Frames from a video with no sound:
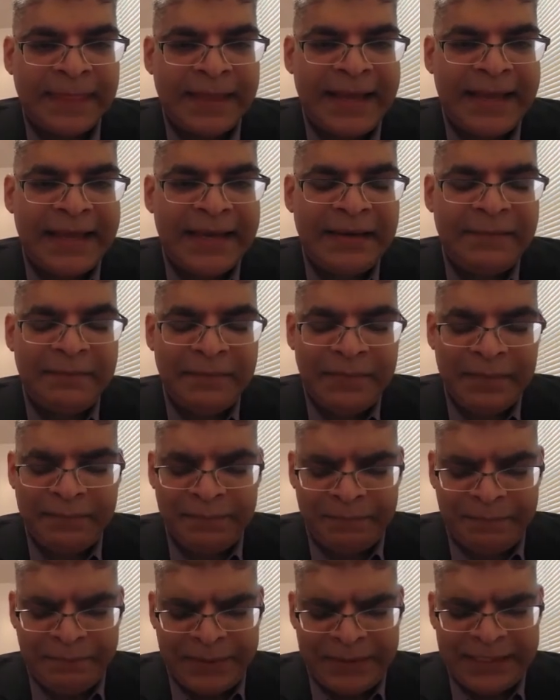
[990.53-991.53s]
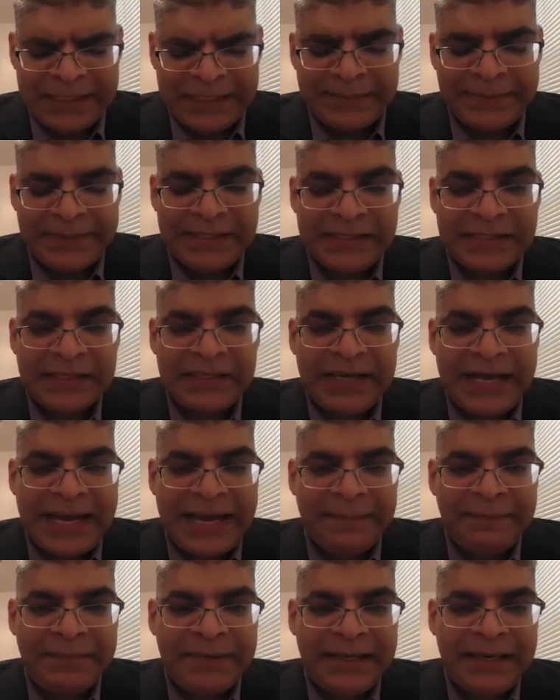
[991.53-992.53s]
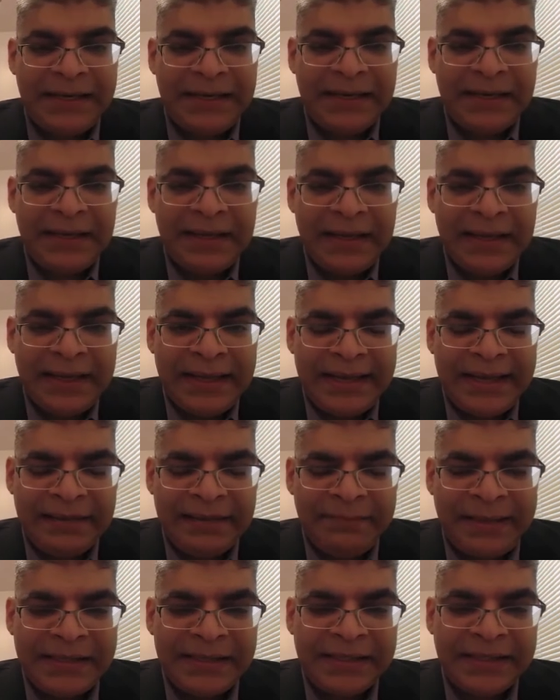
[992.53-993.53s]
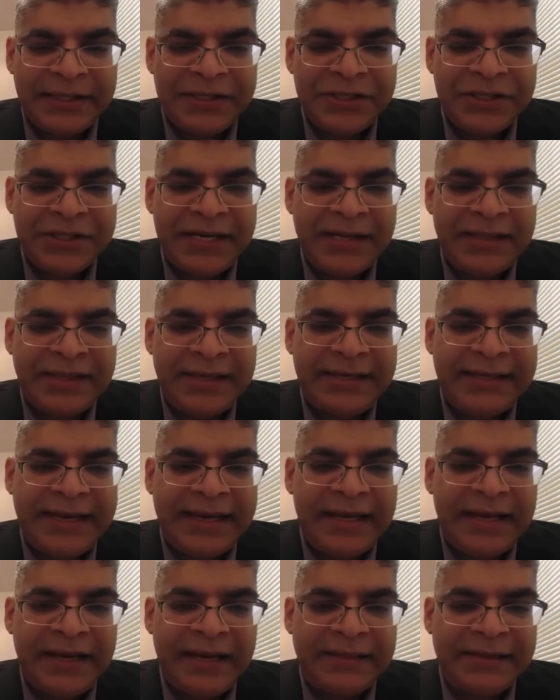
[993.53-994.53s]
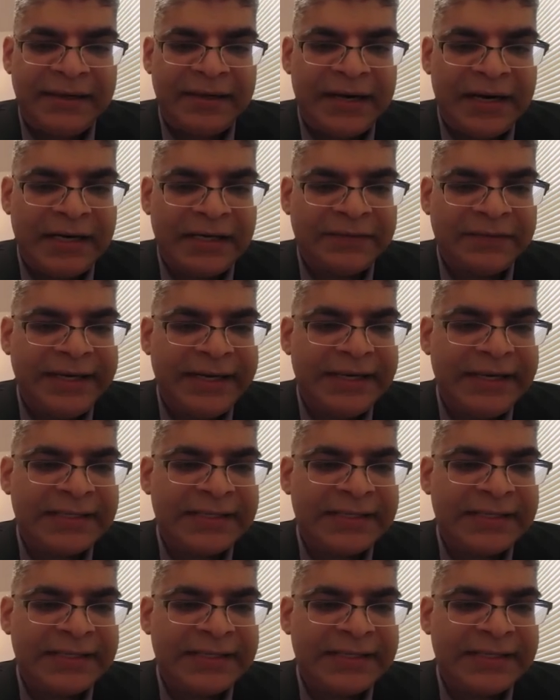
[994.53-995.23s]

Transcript: And participants could opt in and basically share their data on their heart rate,